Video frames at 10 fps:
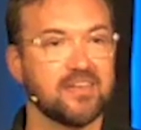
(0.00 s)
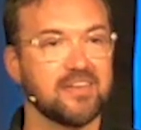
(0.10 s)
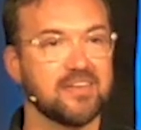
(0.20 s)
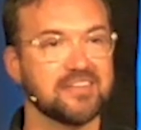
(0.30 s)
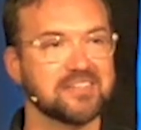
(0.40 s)

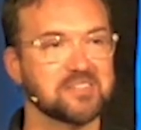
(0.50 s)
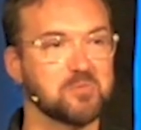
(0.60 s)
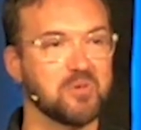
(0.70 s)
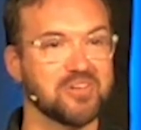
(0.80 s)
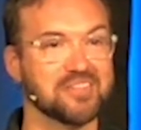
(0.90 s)
and
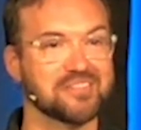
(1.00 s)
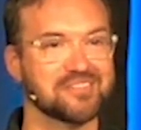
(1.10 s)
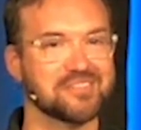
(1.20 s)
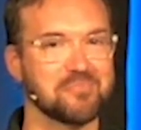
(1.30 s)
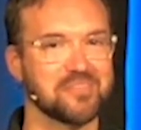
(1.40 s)
experience
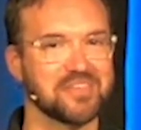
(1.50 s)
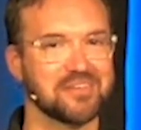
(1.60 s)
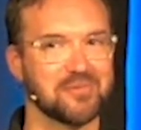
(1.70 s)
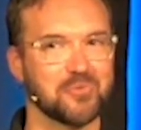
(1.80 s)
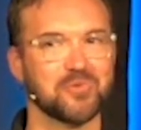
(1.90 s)

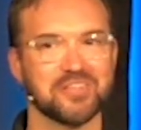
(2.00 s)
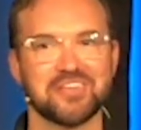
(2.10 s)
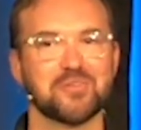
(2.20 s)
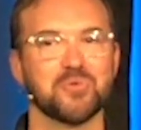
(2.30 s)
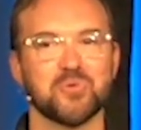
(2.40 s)
something really
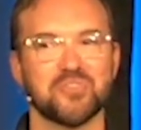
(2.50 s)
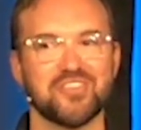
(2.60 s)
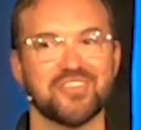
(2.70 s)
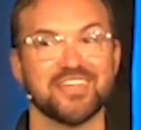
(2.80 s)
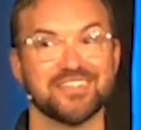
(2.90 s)
cool
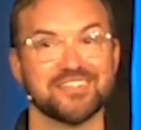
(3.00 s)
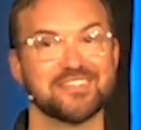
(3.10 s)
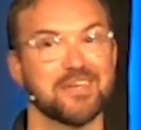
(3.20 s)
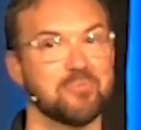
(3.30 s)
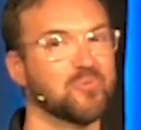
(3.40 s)
that they get to
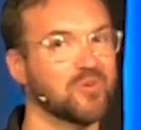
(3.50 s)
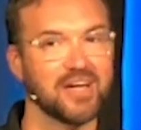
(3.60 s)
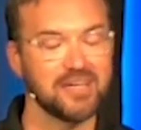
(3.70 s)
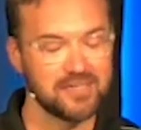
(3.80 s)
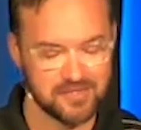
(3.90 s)
step
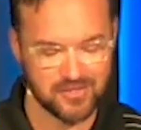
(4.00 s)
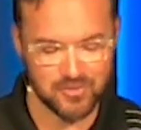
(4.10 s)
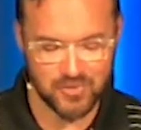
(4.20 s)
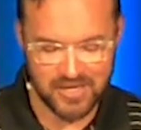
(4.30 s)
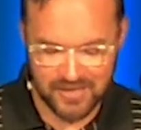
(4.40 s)
right
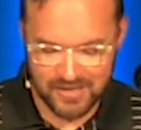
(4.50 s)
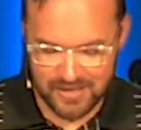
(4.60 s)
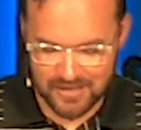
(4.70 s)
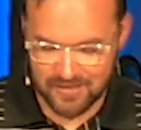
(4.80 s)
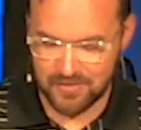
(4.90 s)
into
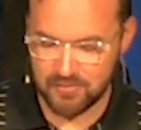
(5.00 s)
in the